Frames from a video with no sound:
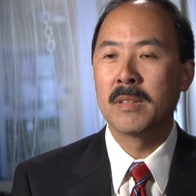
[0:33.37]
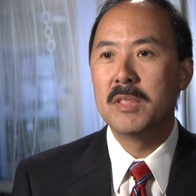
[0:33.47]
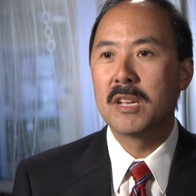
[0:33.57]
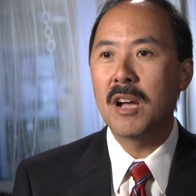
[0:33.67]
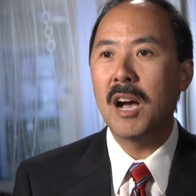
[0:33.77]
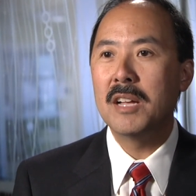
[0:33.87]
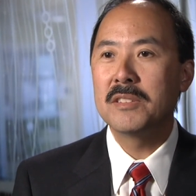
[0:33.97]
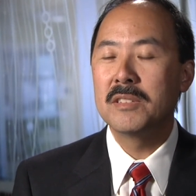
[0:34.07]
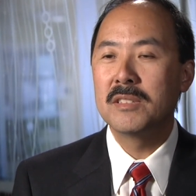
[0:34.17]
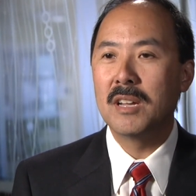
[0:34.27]
The
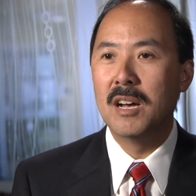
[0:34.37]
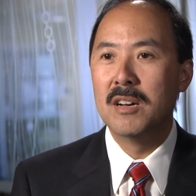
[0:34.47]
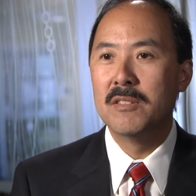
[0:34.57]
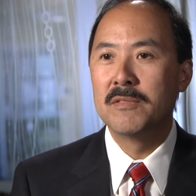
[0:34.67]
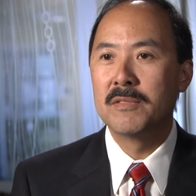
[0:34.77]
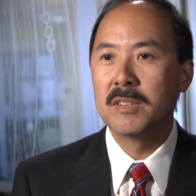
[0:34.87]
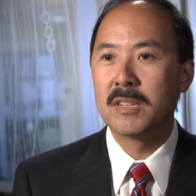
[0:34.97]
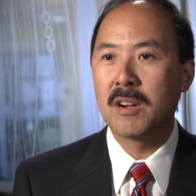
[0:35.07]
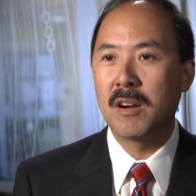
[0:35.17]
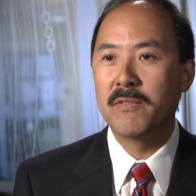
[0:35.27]
causes of
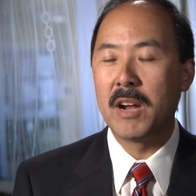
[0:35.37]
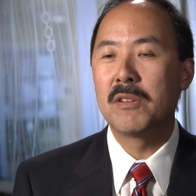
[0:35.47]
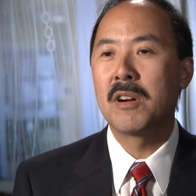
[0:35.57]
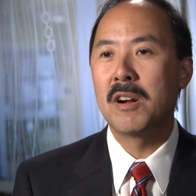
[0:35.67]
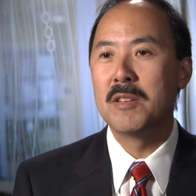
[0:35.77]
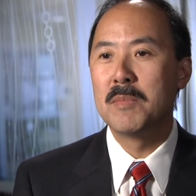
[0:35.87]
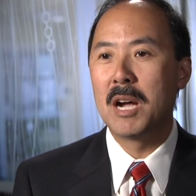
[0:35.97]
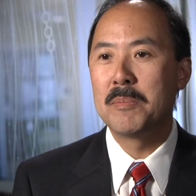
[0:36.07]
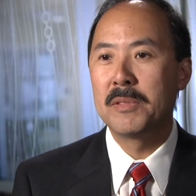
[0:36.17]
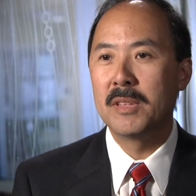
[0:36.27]
car viral
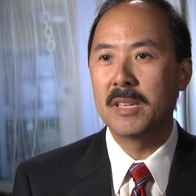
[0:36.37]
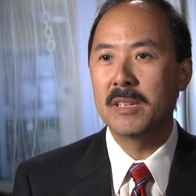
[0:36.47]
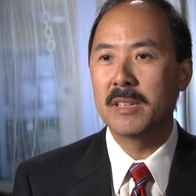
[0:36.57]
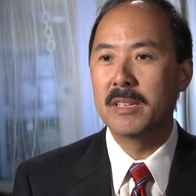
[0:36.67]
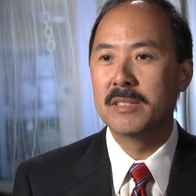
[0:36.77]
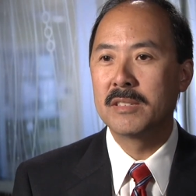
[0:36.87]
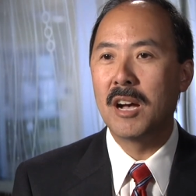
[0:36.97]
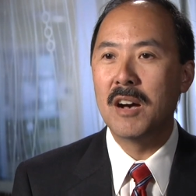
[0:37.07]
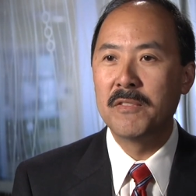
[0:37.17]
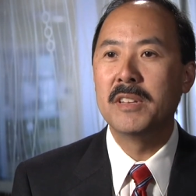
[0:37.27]
cardiomyopathy is
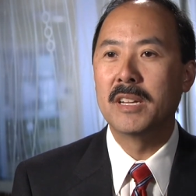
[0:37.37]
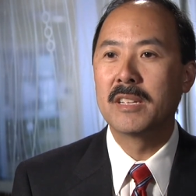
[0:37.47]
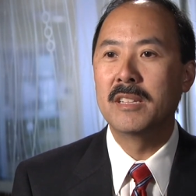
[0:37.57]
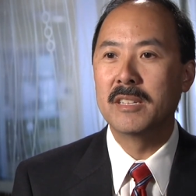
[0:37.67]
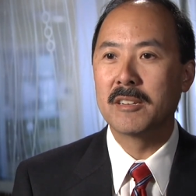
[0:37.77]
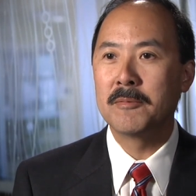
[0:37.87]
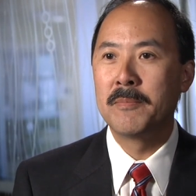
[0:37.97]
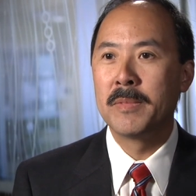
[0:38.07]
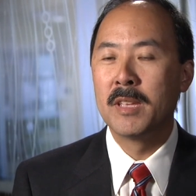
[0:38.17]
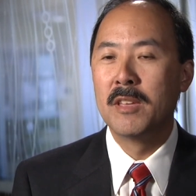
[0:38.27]
often unclear.
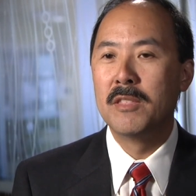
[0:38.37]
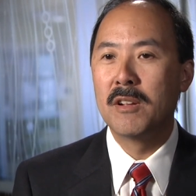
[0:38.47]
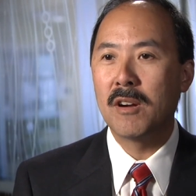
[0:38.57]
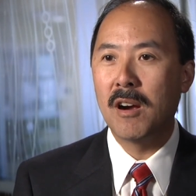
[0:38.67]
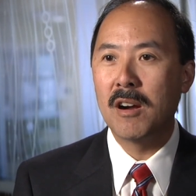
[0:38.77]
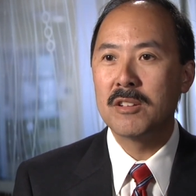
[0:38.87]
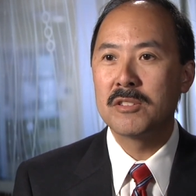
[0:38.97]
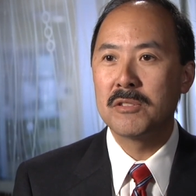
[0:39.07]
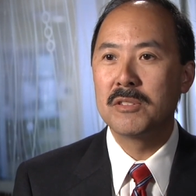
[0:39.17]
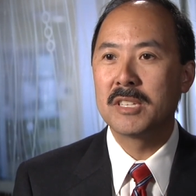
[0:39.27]
There are
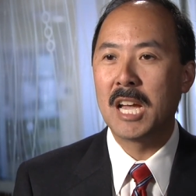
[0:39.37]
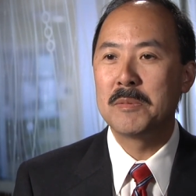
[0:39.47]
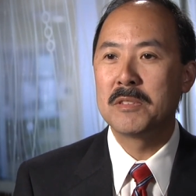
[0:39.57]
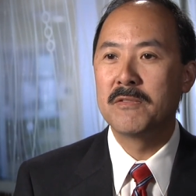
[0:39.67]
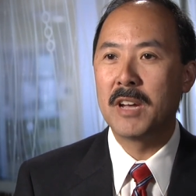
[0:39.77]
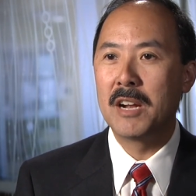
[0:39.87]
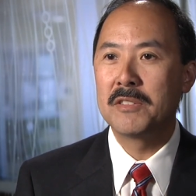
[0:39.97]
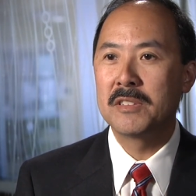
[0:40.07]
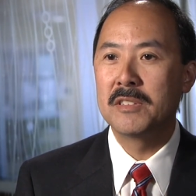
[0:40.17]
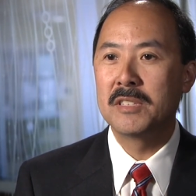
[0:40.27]
certain types of
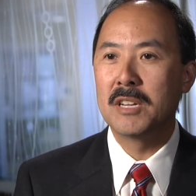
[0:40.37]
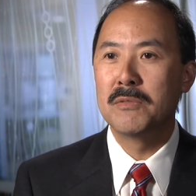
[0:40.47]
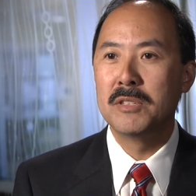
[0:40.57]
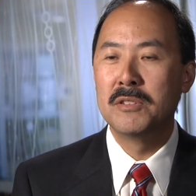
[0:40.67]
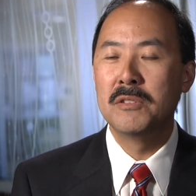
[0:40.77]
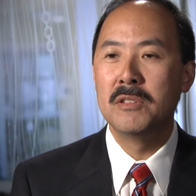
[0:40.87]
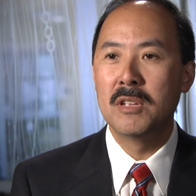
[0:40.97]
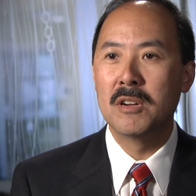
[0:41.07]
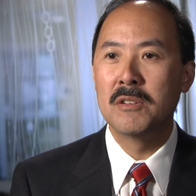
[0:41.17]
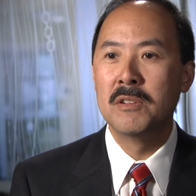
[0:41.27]
viruses that we do
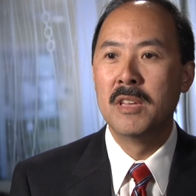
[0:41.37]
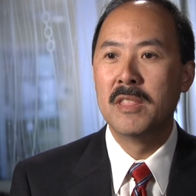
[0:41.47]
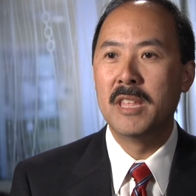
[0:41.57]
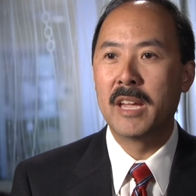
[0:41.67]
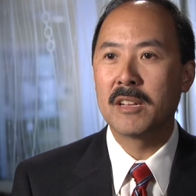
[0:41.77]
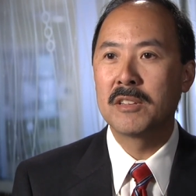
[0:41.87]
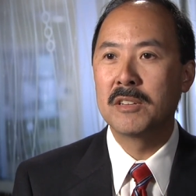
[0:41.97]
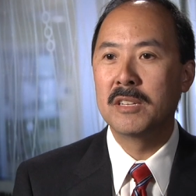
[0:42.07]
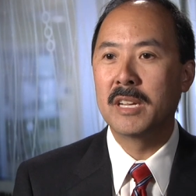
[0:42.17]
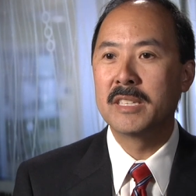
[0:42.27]
know that
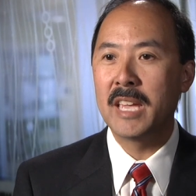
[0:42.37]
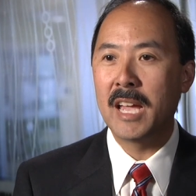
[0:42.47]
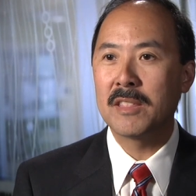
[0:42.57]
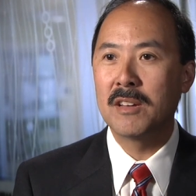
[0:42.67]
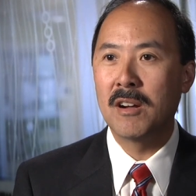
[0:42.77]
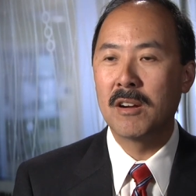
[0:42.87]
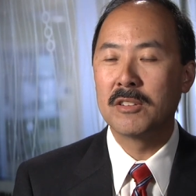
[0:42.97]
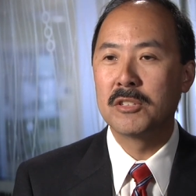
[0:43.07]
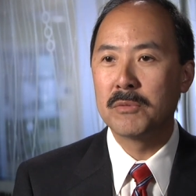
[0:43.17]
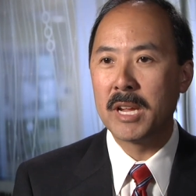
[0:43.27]
could attack the
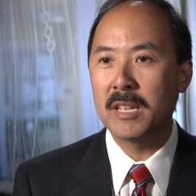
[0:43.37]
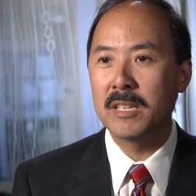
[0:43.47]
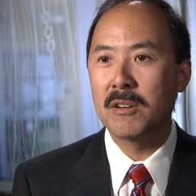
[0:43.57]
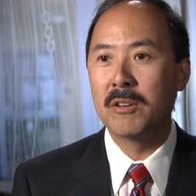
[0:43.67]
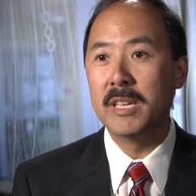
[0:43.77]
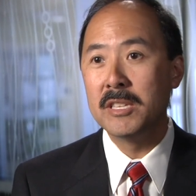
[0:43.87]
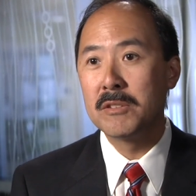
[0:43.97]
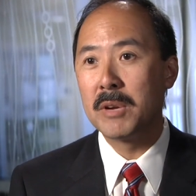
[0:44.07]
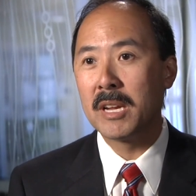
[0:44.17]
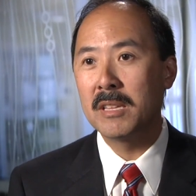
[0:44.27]
heart directly or
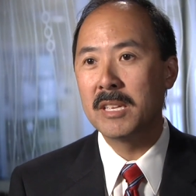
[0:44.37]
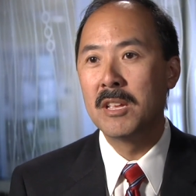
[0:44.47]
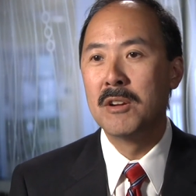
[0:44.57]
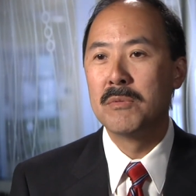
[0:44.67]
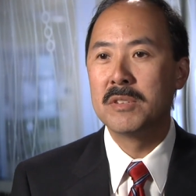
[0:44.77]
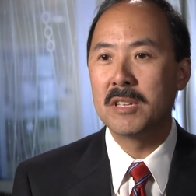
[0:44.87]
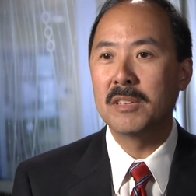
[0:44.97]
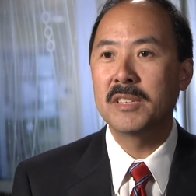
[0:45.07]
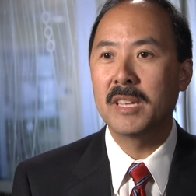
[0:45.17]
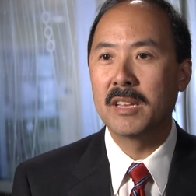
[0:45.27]
indirectly,
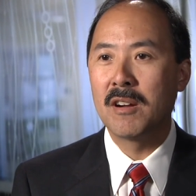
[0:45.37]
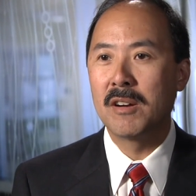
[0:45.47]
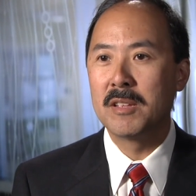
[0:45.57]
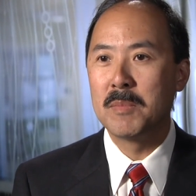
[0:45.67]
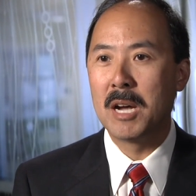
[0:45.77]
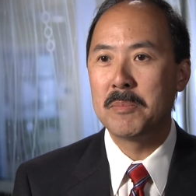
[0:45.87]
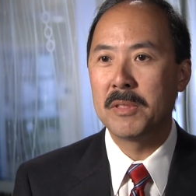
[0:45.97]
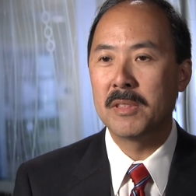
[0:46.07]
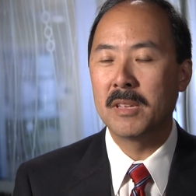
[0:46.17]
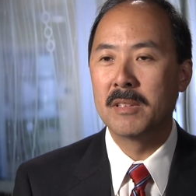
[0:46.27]
resulting in
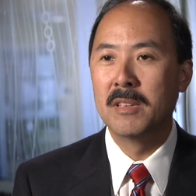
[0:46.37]
cardiomyopathy.